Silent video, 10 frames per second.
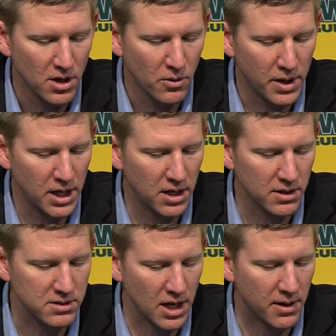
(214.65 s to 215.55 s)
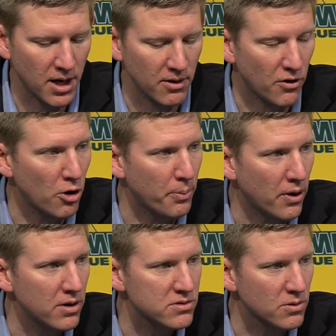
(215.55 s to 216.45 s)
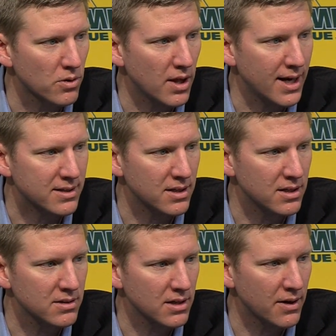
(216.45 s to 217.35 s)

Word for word: we need to take care of our part so we're locked in